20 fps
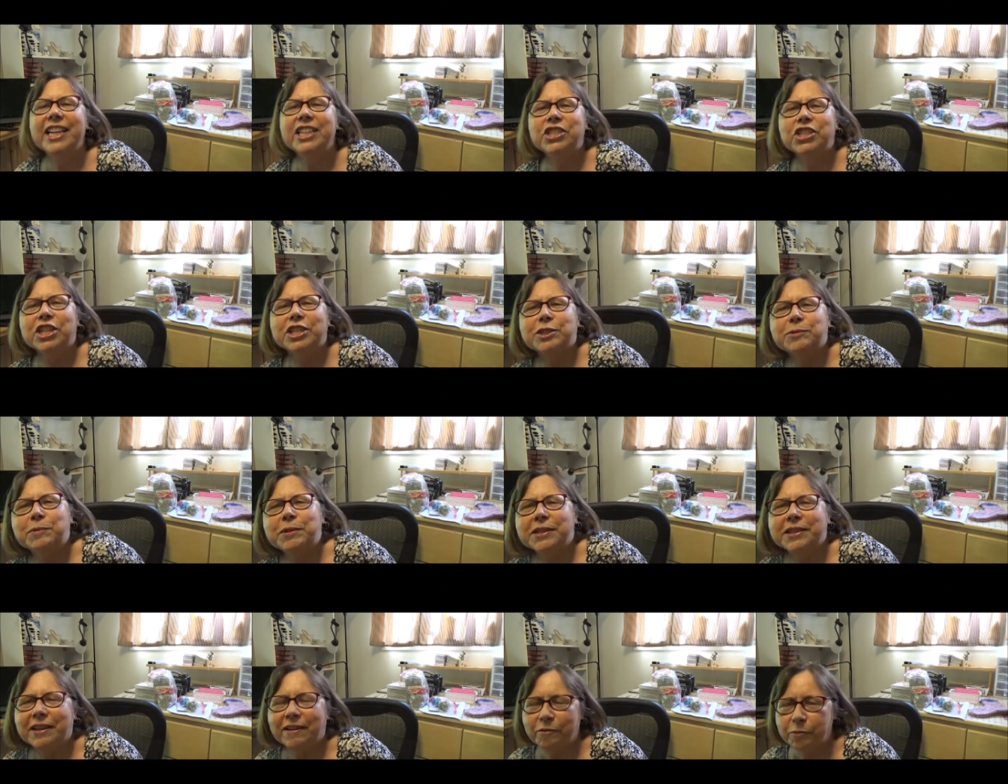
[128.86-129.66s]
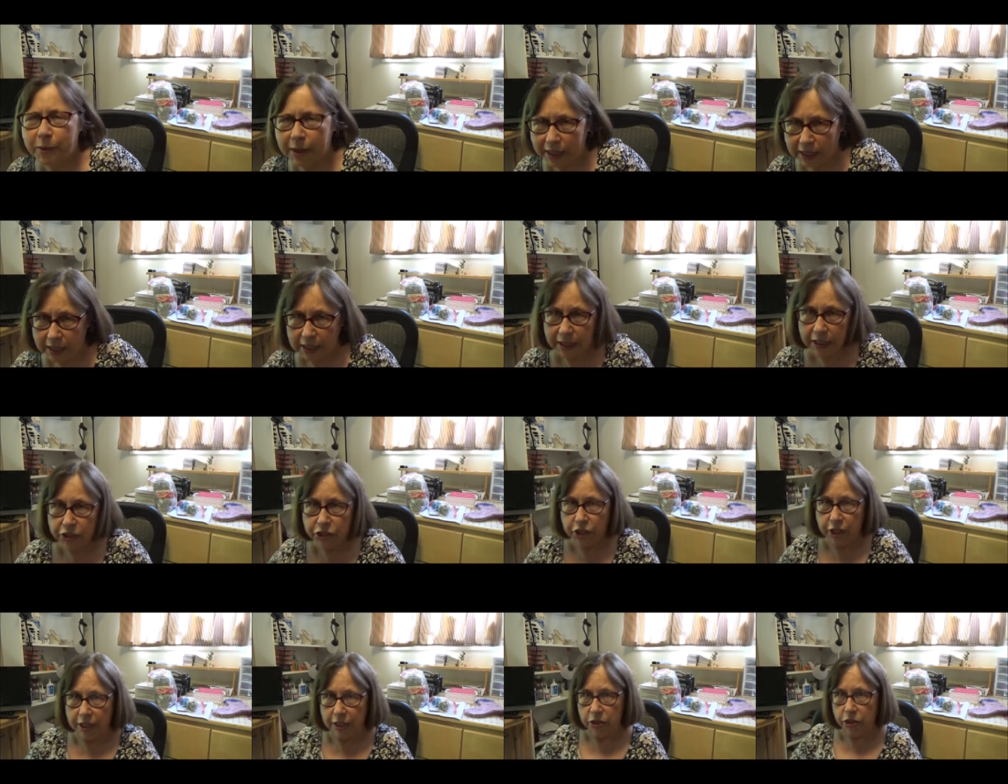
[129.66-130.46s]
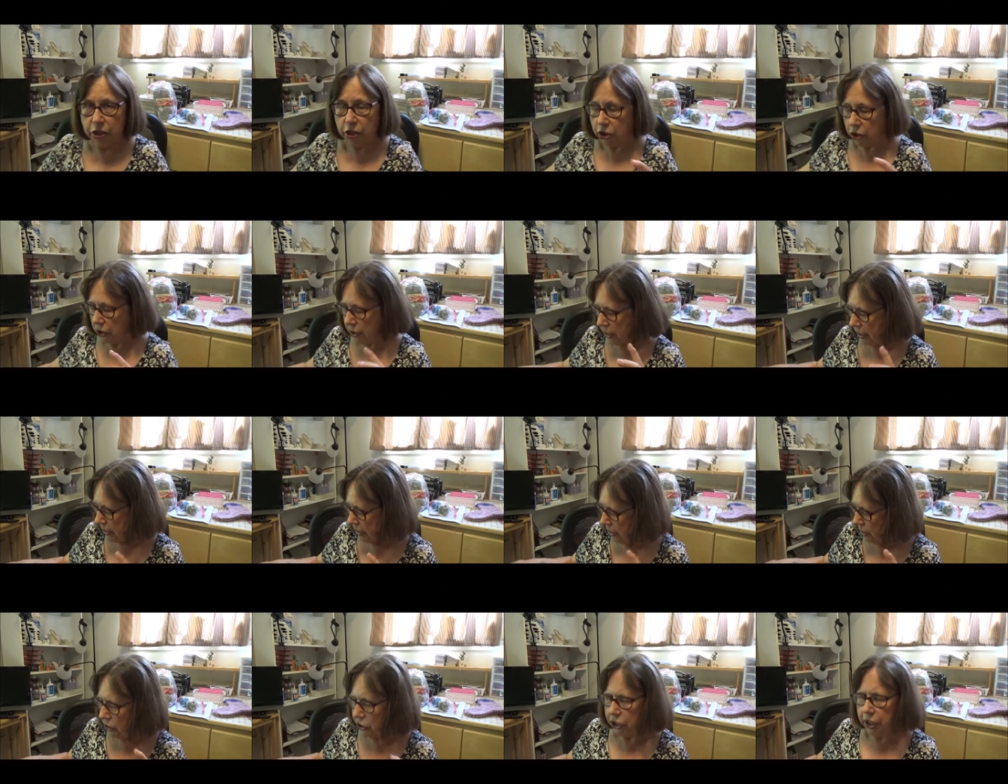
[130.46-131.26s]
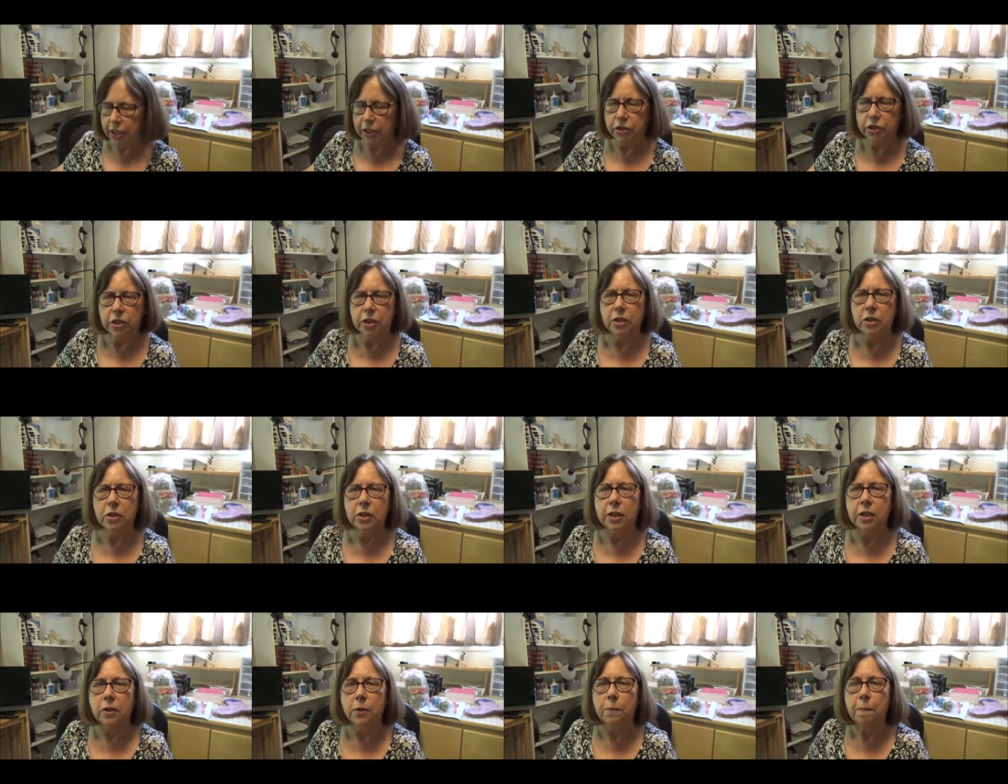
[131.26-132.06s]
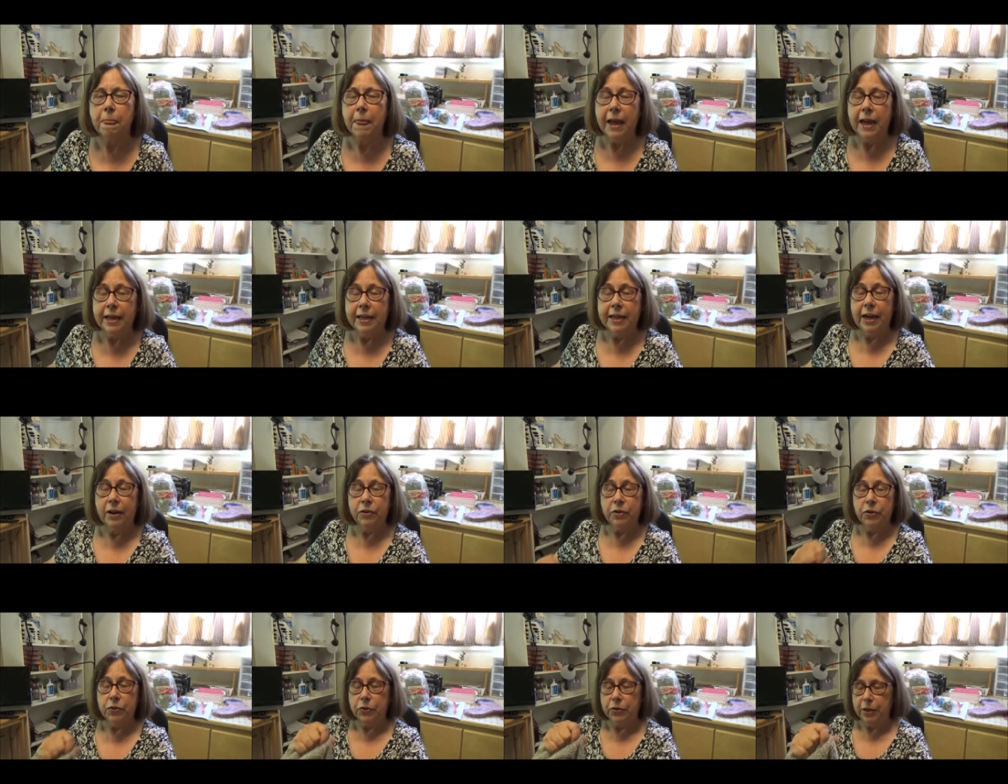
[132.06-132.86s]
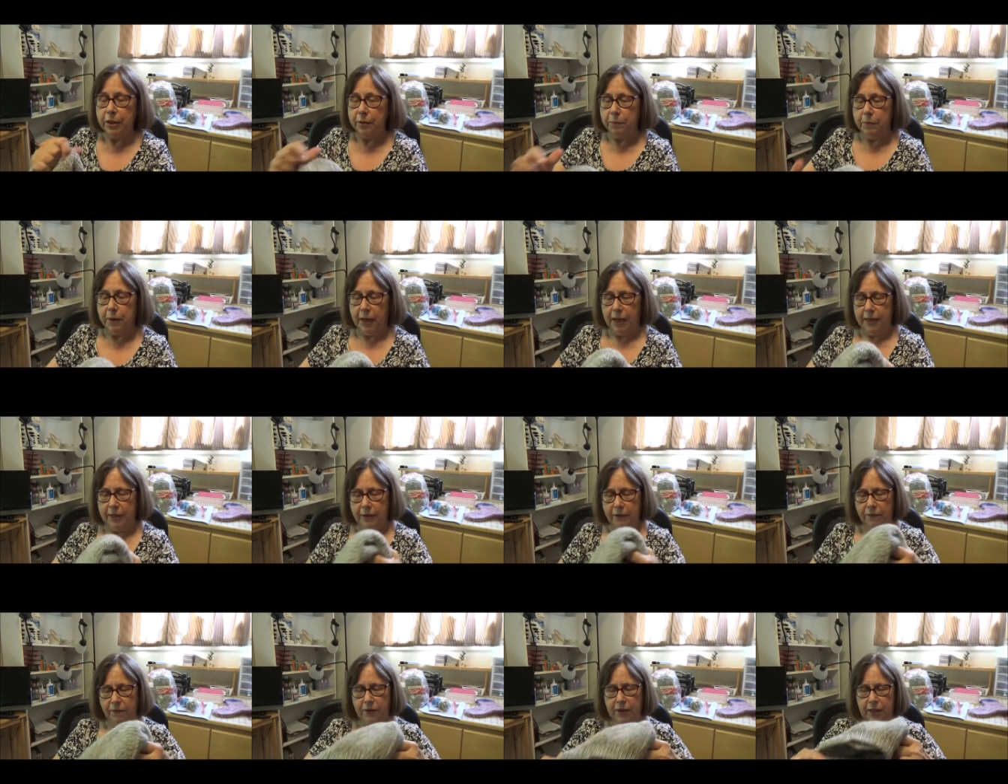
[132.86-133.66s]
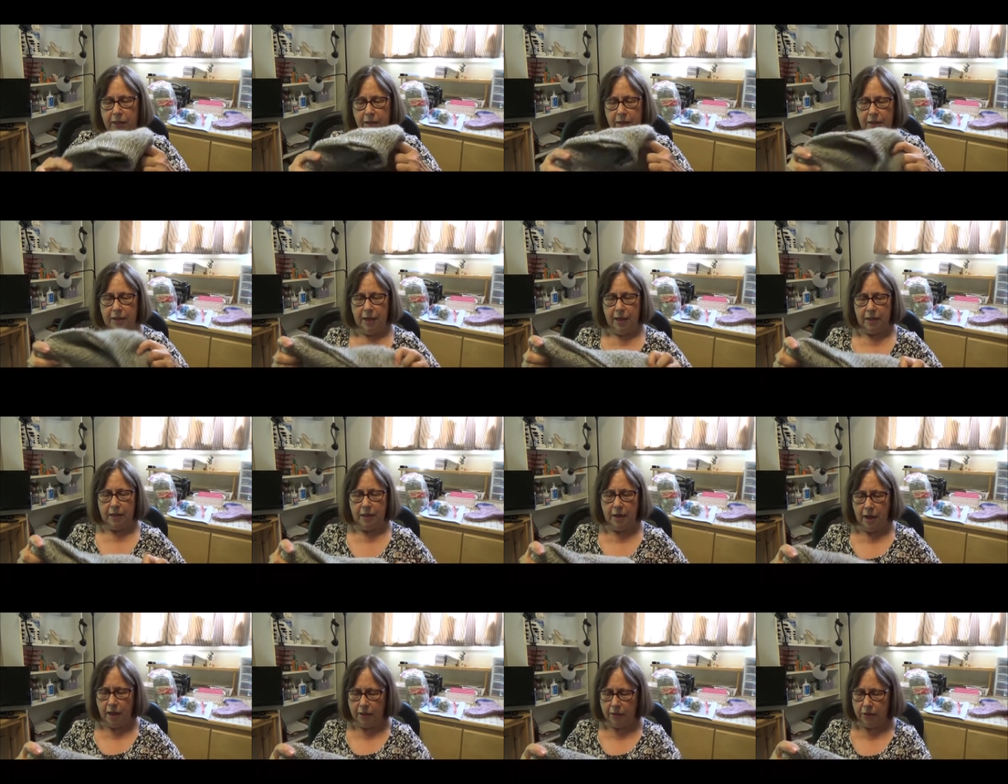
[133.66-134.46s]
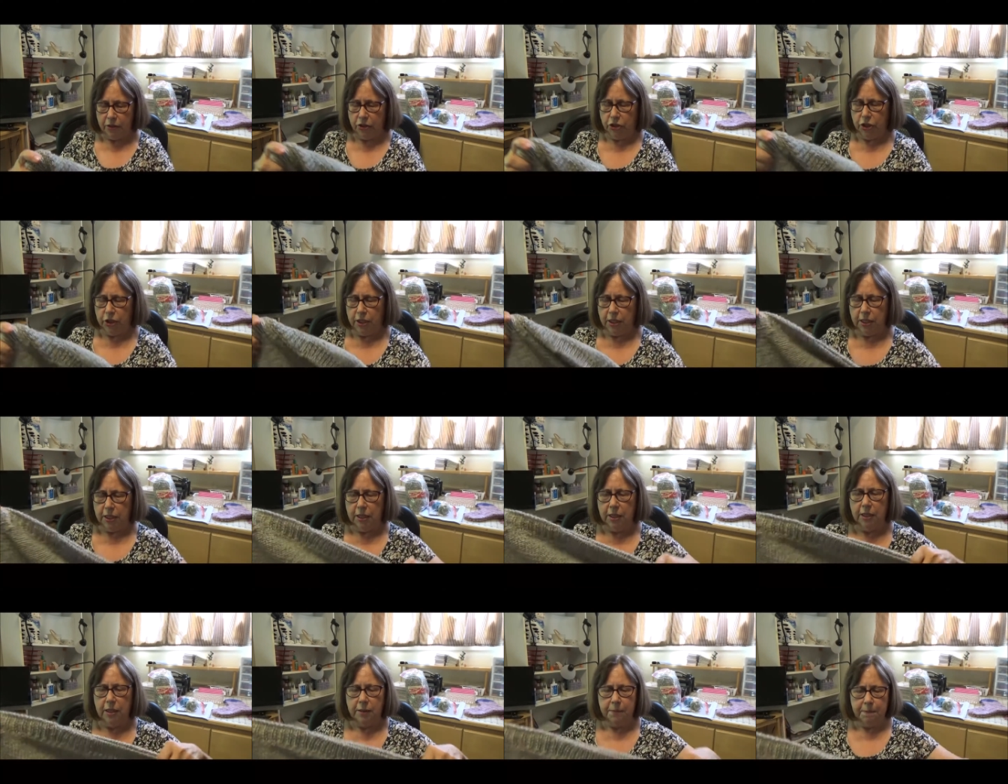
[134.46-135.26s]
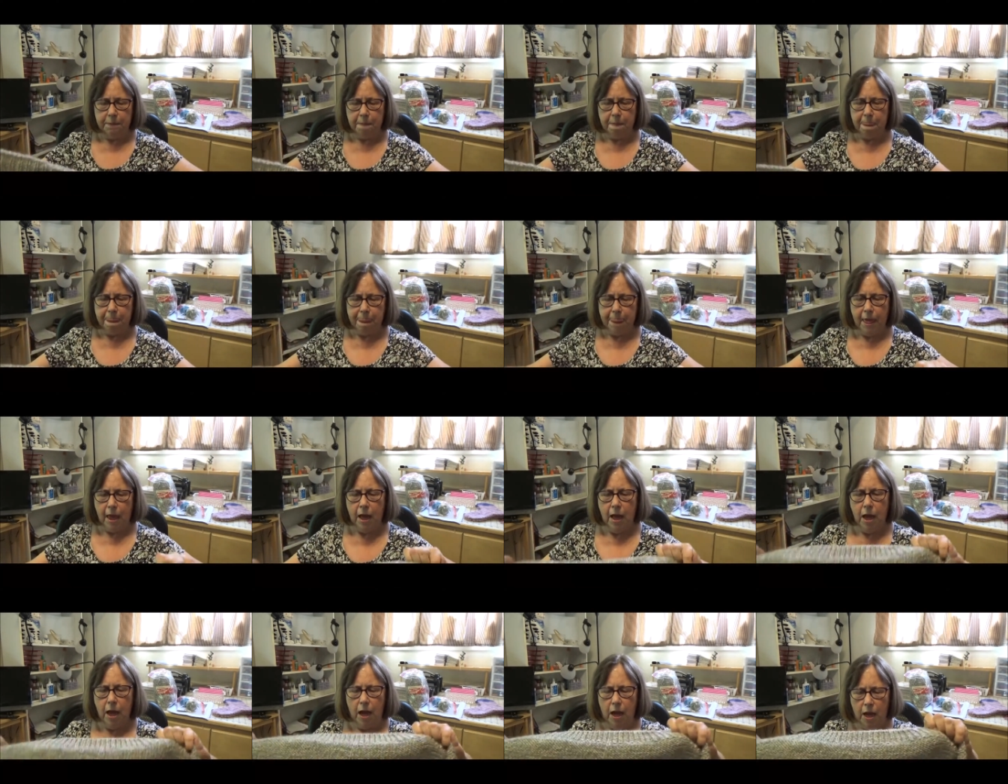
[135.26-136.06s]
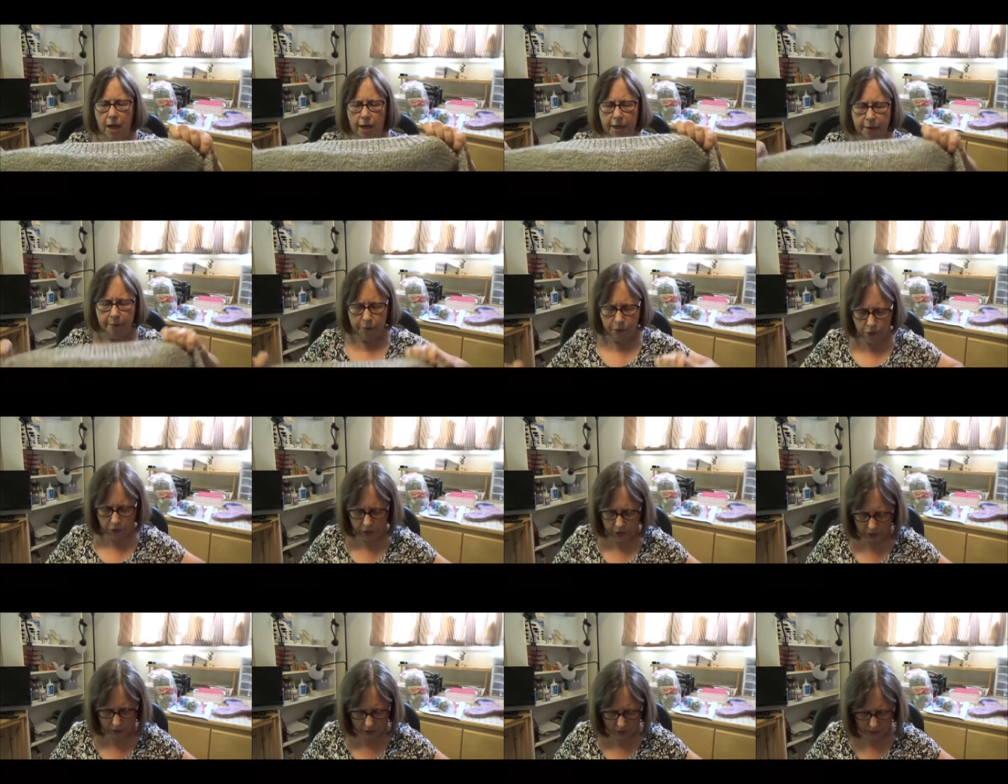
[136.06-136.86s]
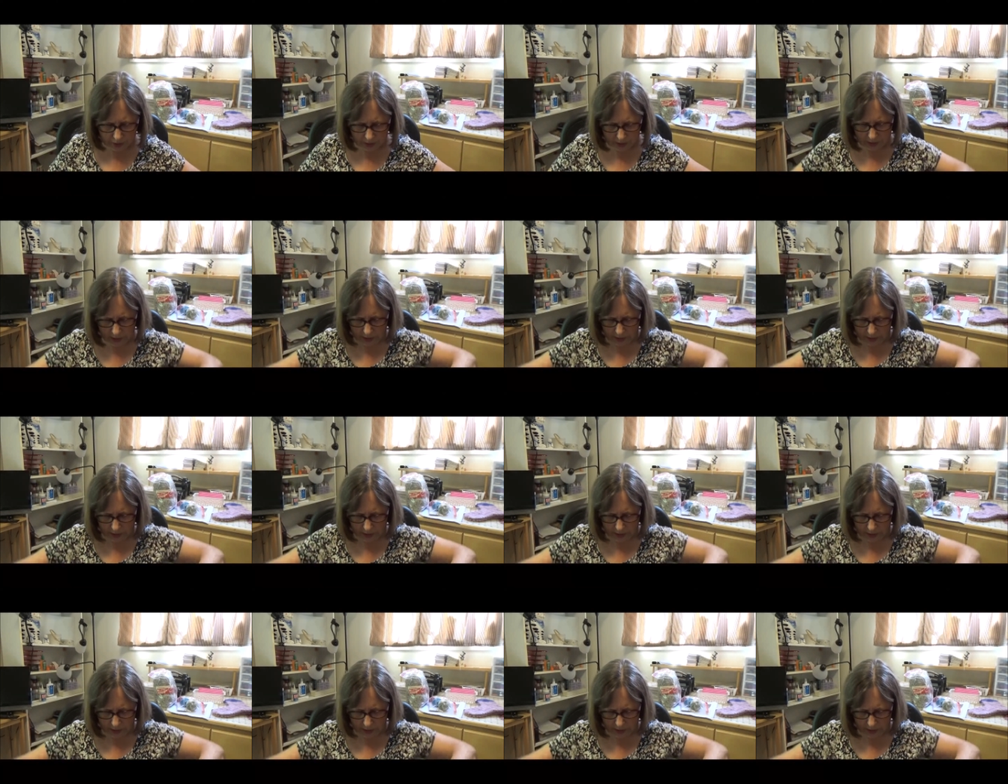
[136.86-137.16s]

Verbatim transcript: adjustments I've made, any changes, because I did change it a little. Now, using my advanced technology here, I am going to, let's